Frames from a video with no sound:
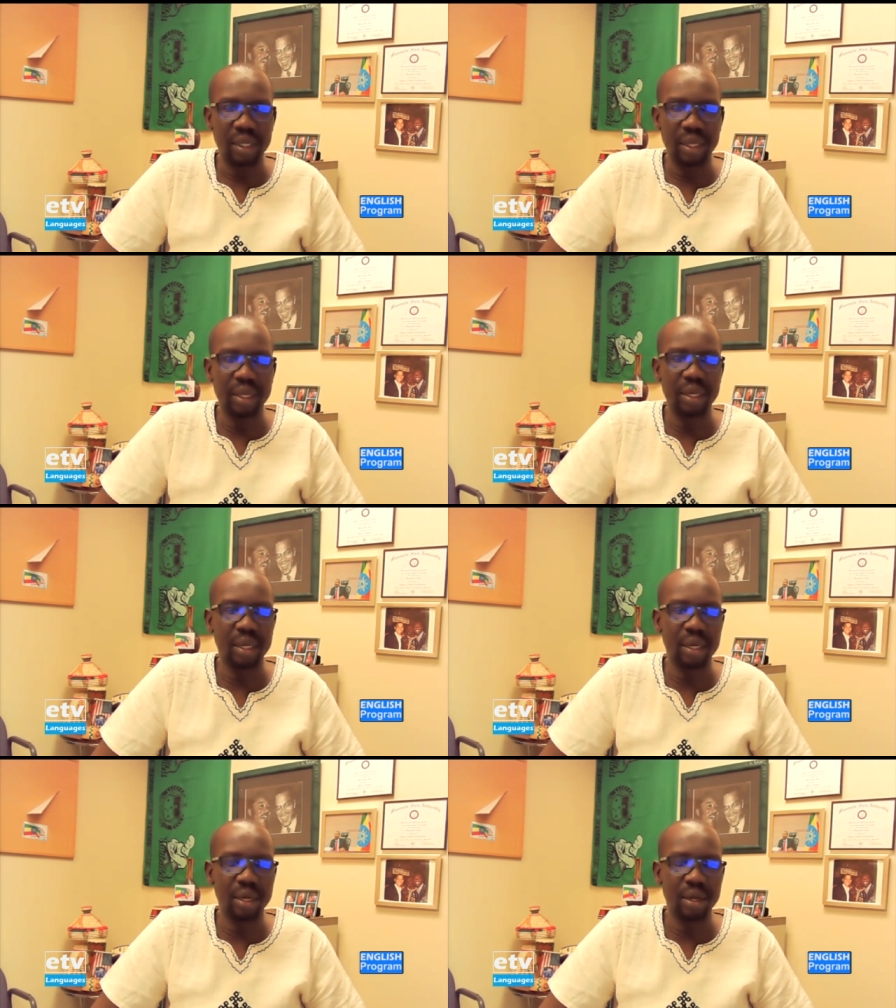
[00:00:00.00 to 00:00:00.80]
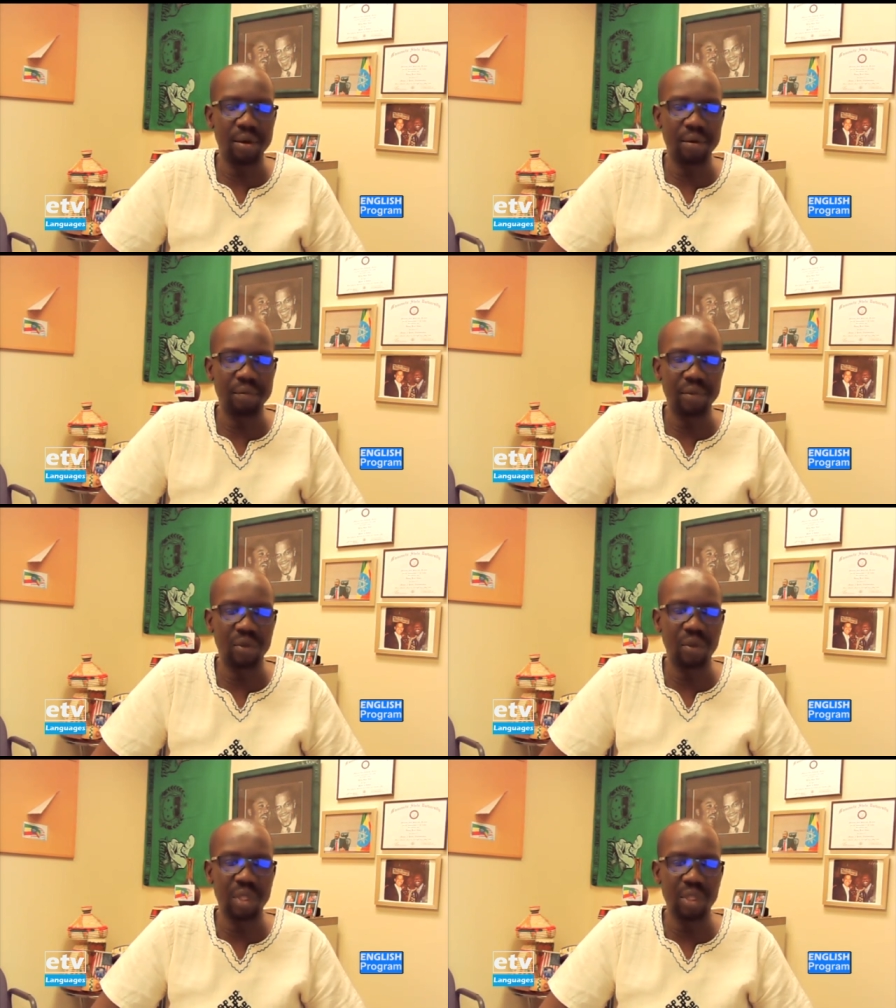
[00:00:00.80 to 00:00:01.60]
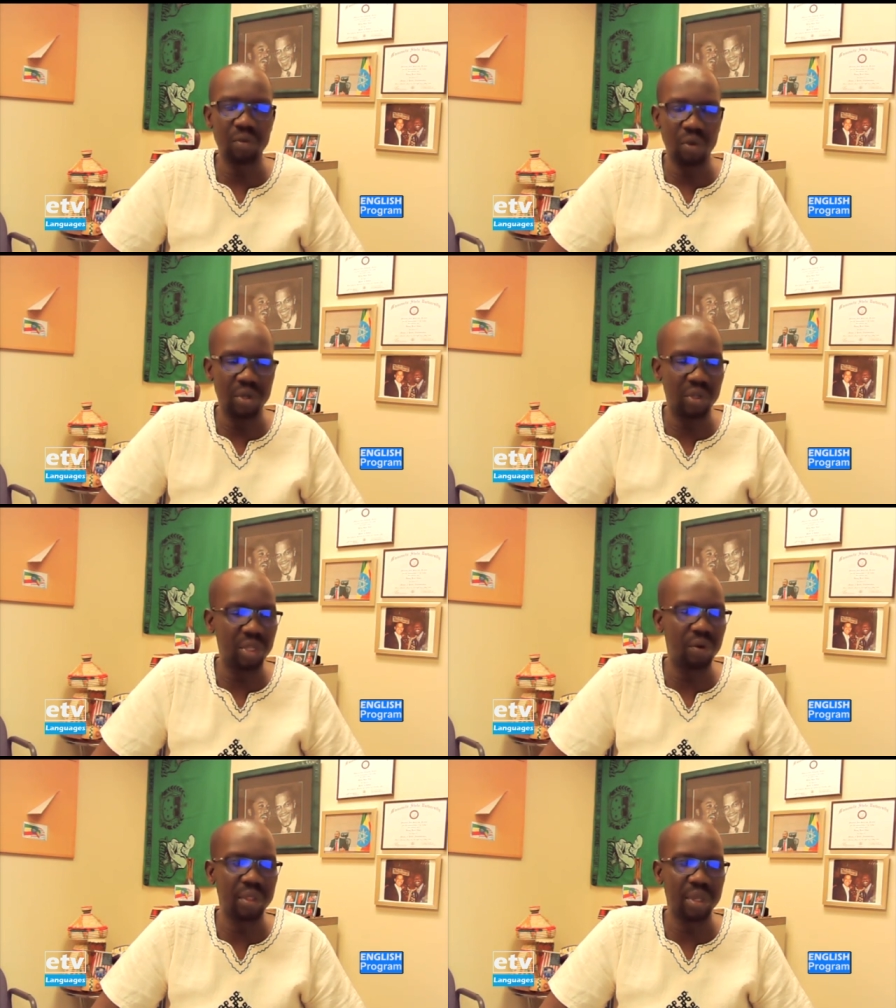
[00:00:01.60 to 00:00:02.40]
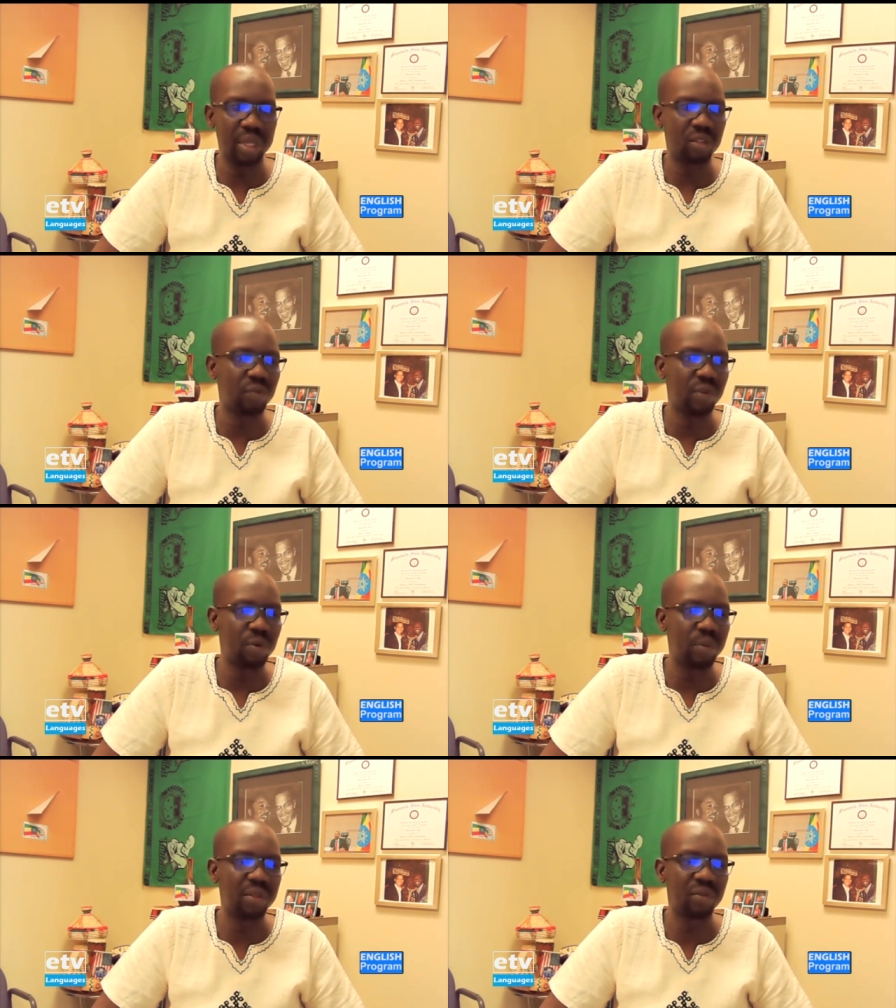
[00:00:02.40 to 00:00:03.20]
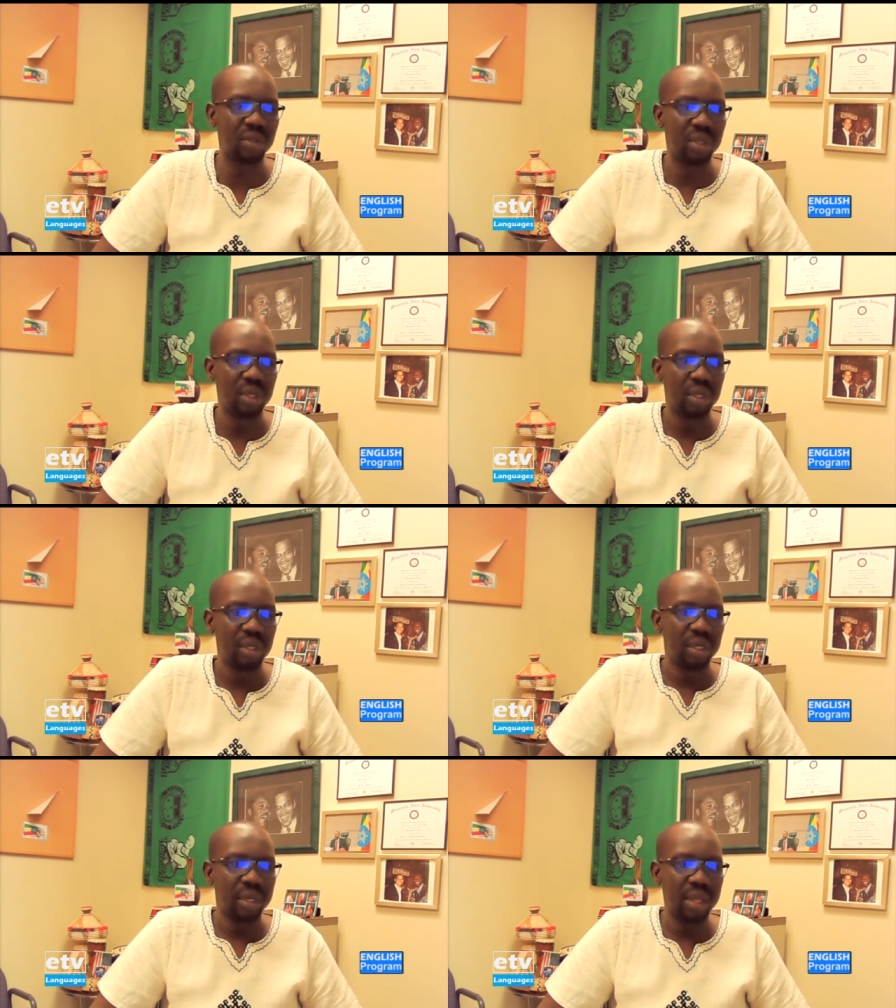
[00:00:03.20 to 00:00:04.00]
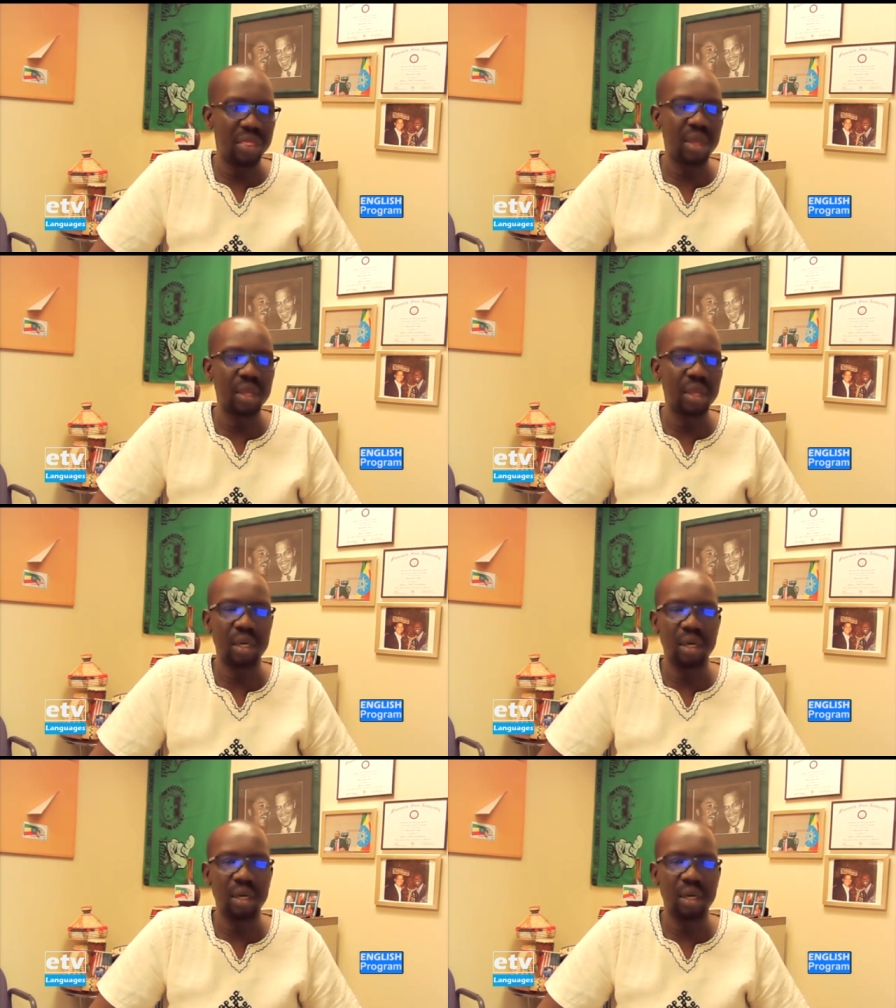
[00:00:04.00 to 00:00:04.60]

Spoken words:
And should this continue in the next few months, I think